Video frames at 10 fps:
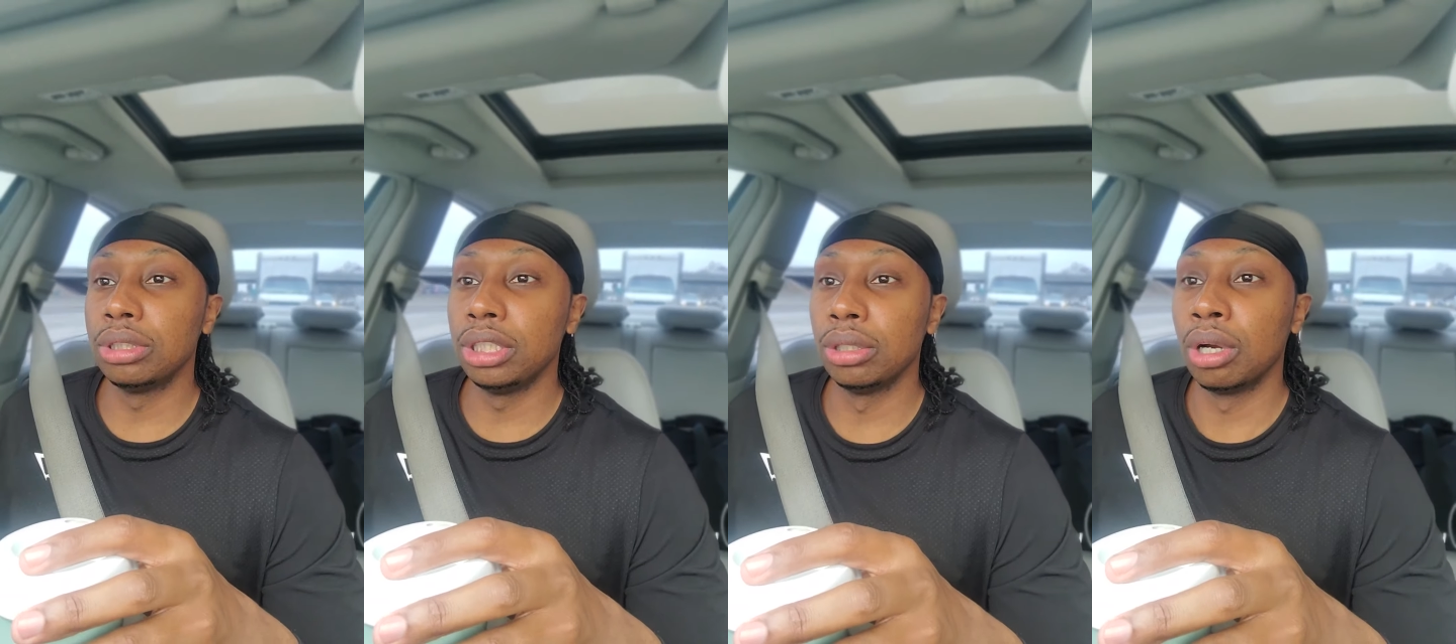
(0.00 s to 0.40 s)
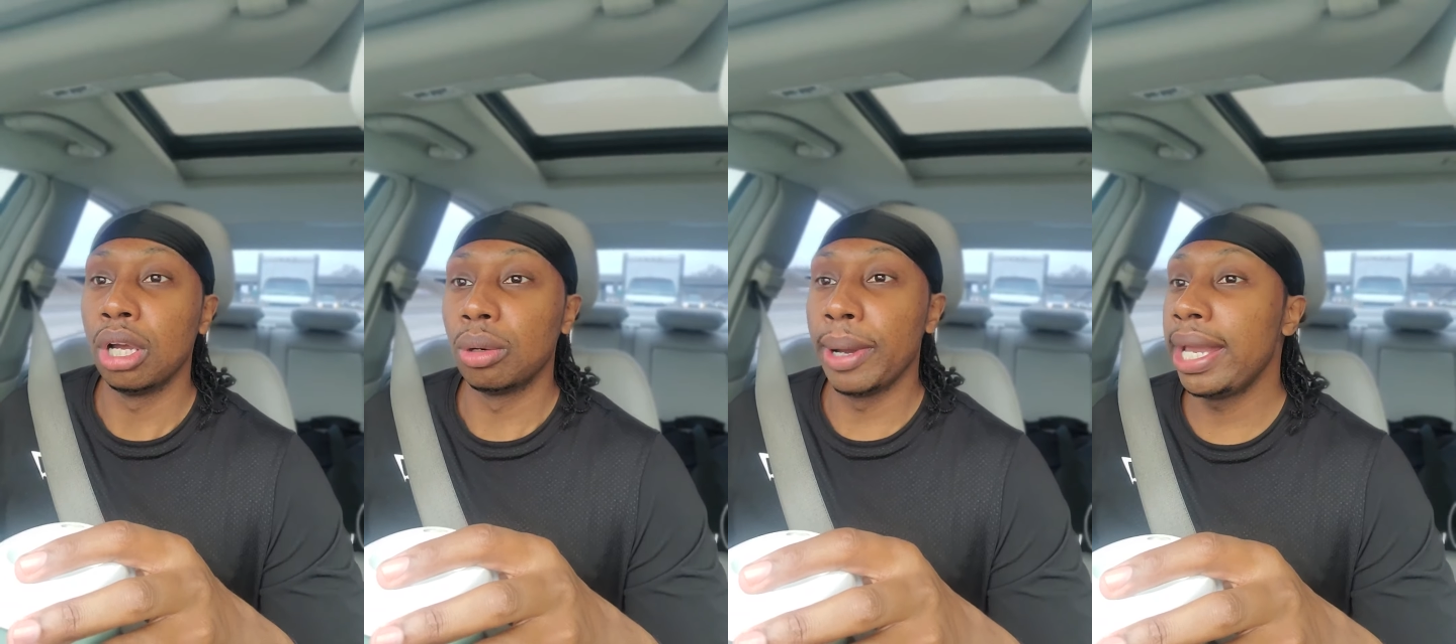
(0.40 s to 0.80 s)
You need to
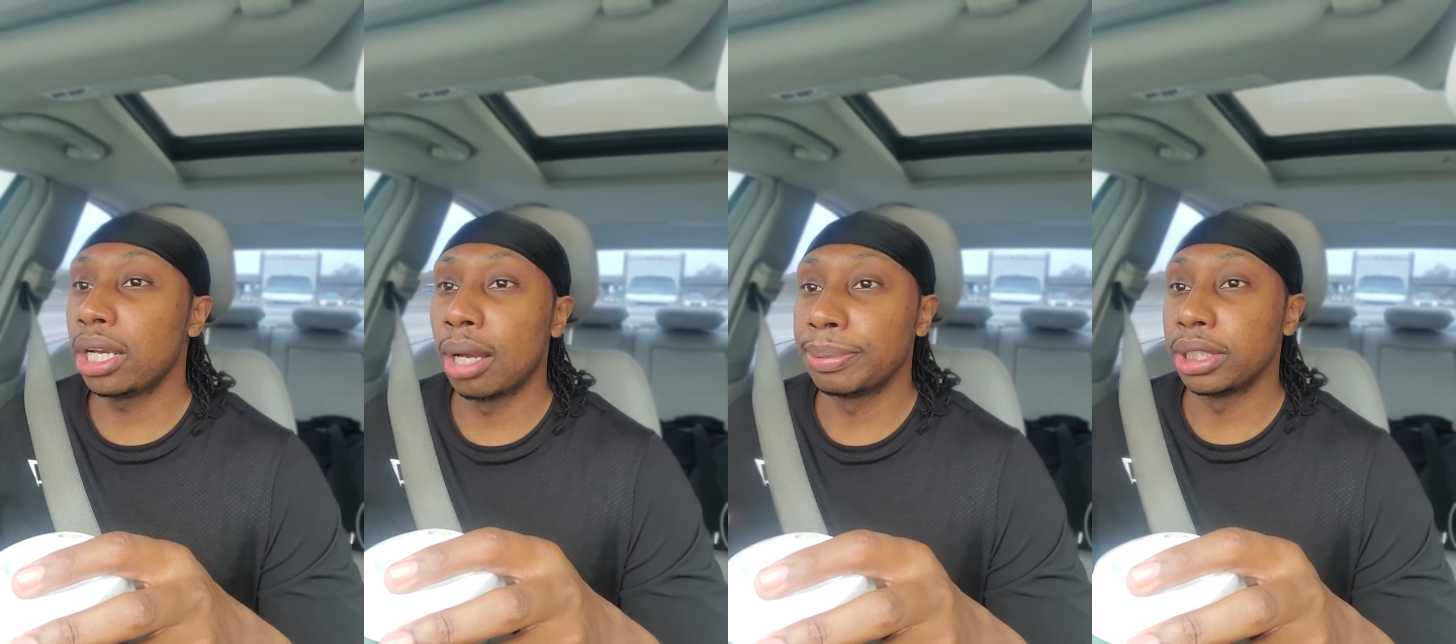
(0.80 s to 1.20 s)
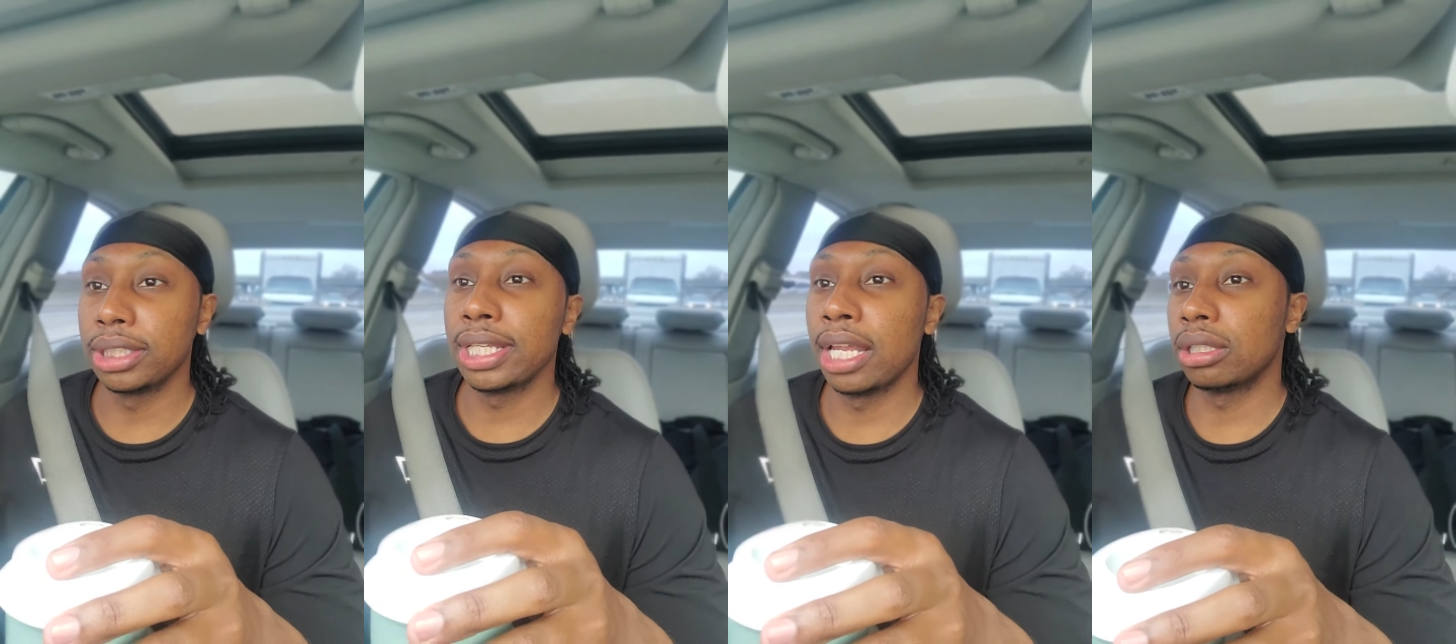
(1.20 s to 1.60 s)
wake up and
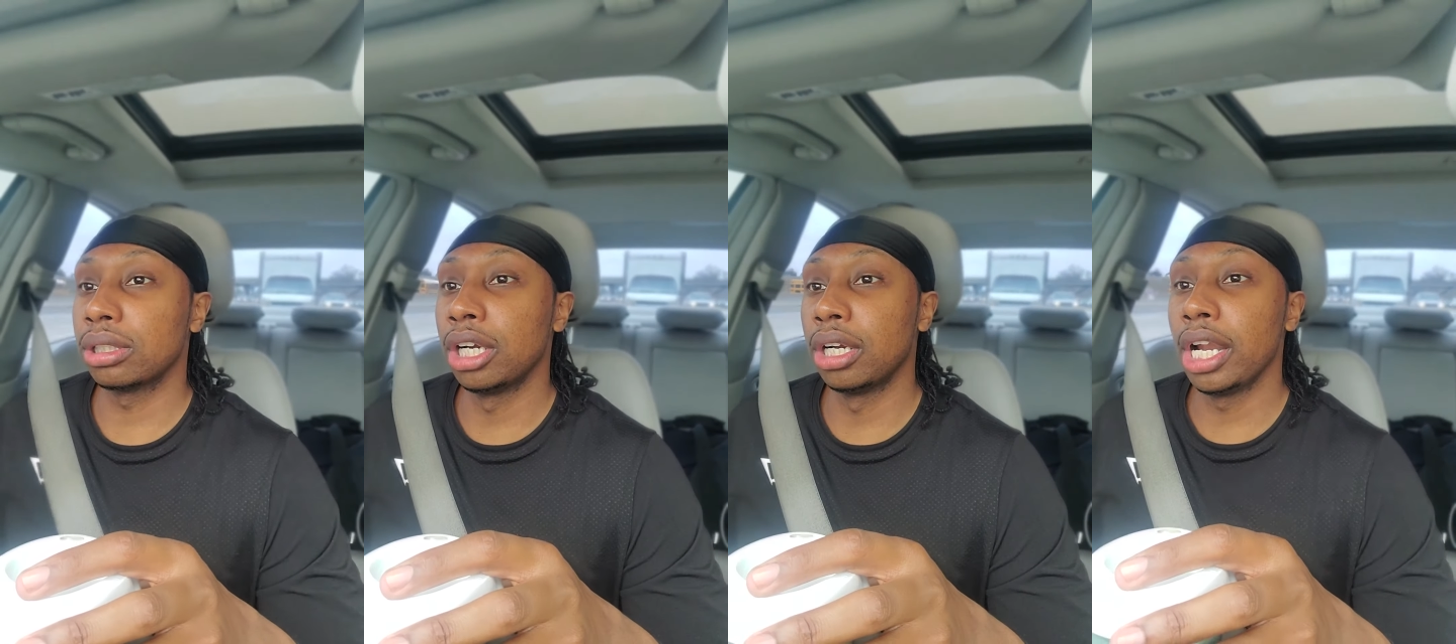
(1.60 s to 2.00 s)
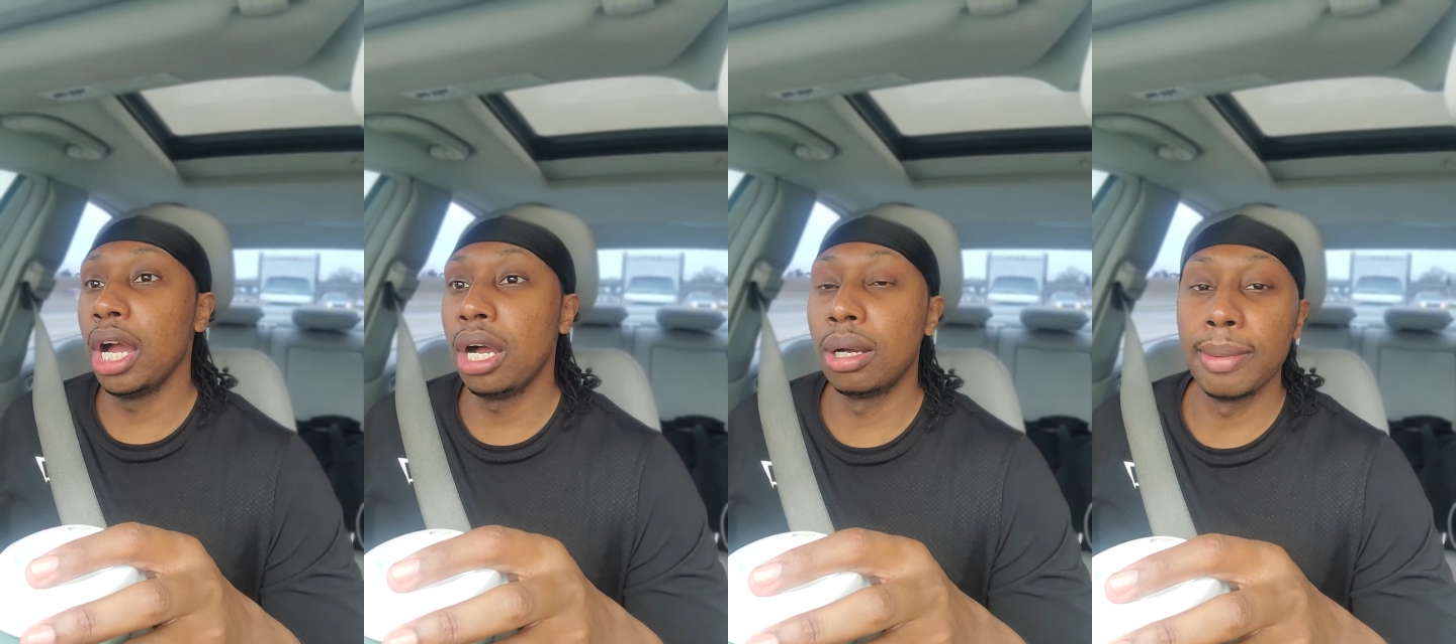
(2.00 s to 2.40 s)
this, that, and the third. No,
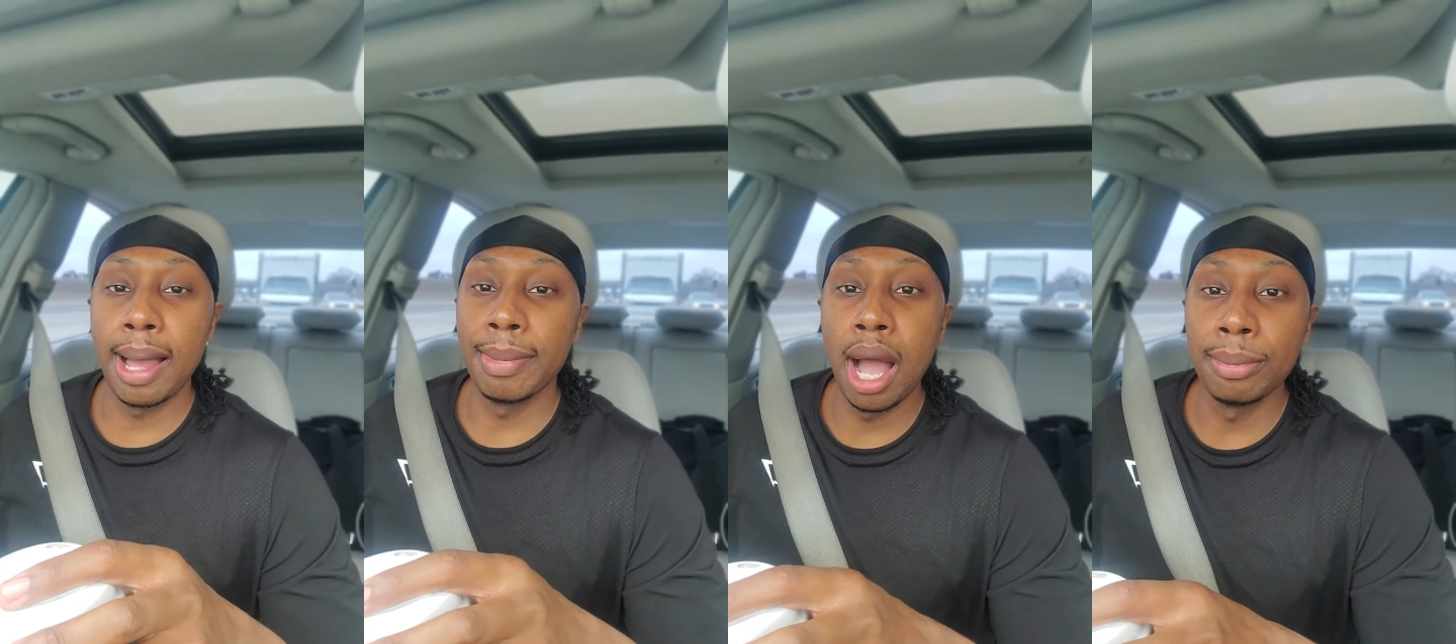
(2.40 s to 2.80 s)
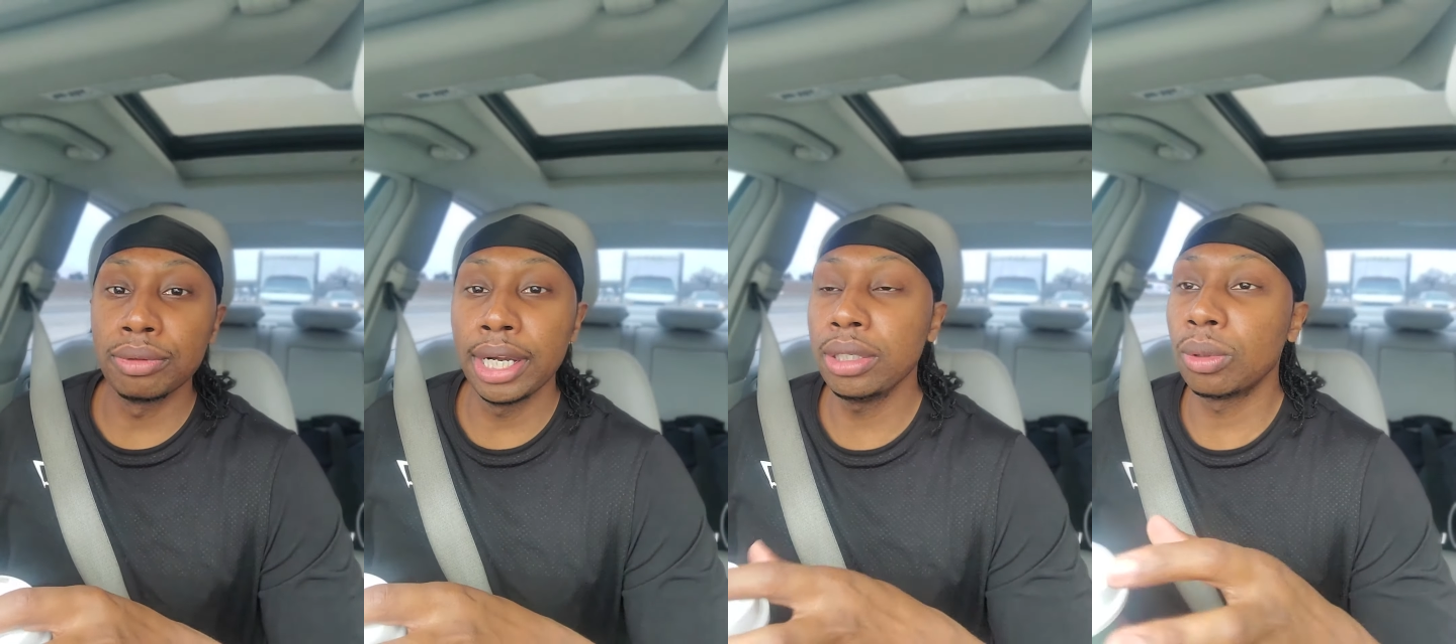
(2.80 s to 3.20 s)
I'm, I'm, I'm
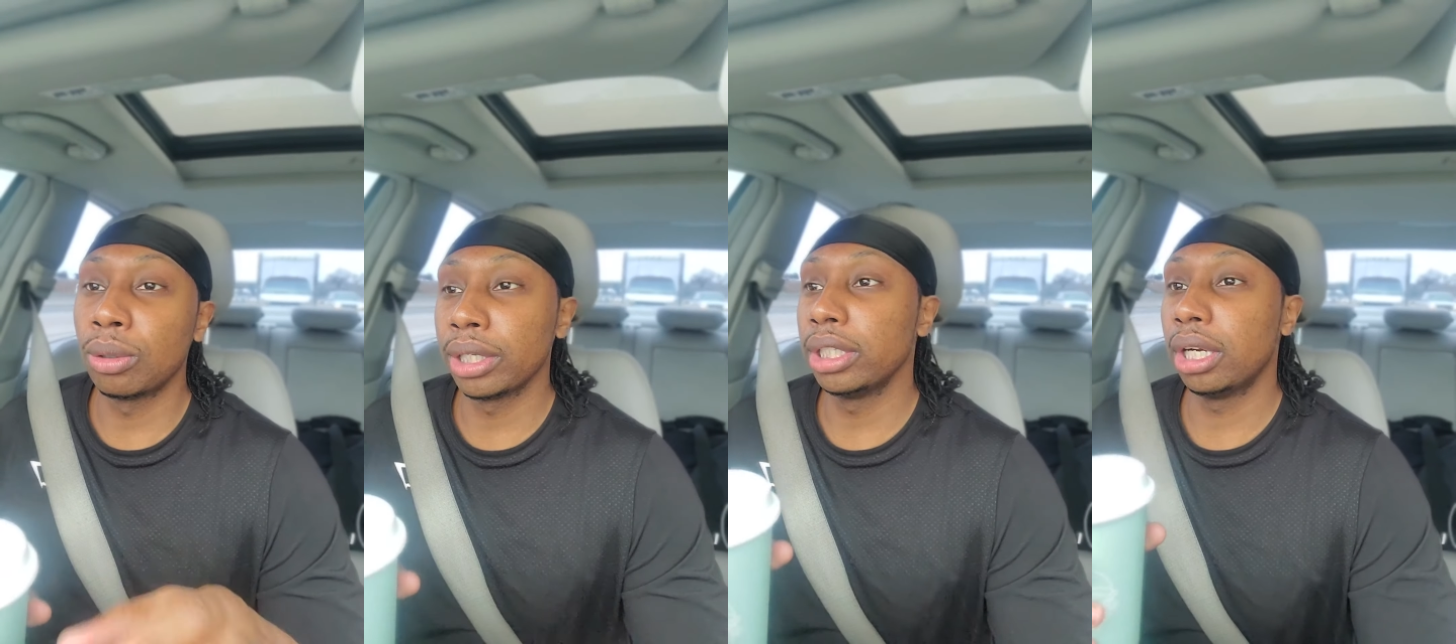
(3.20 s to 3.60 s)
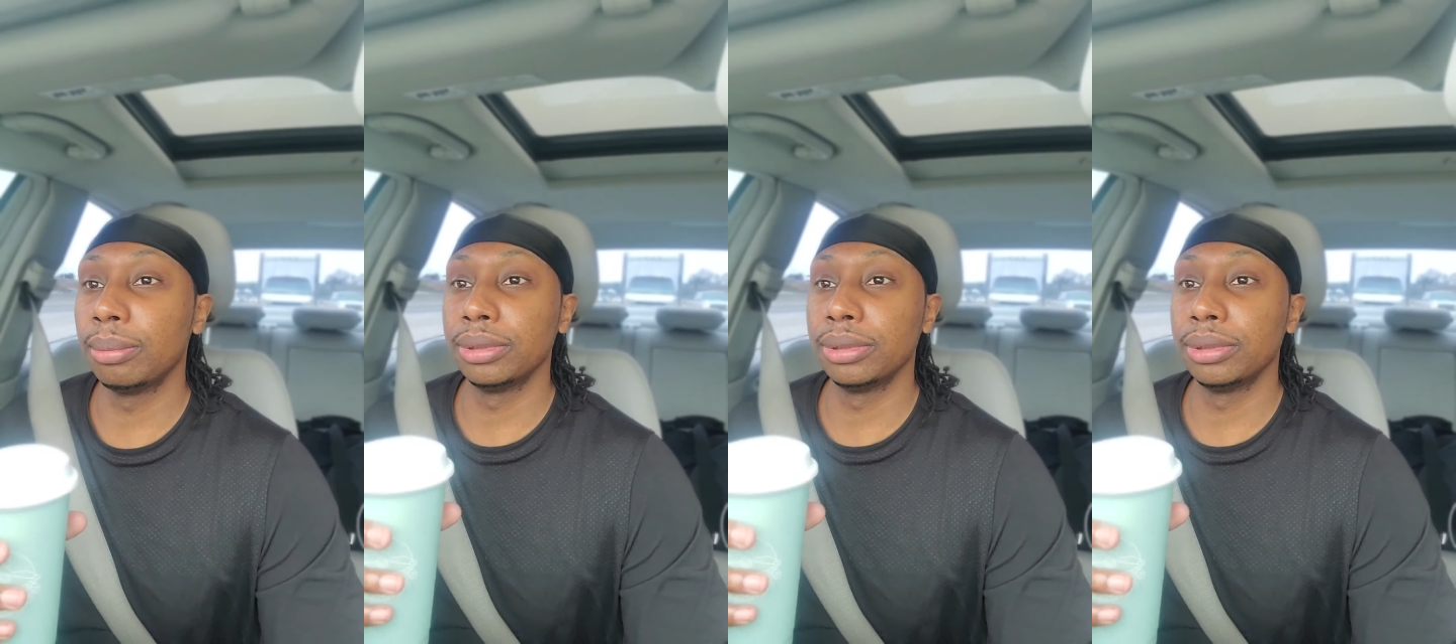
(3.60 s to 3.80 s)
already woken up.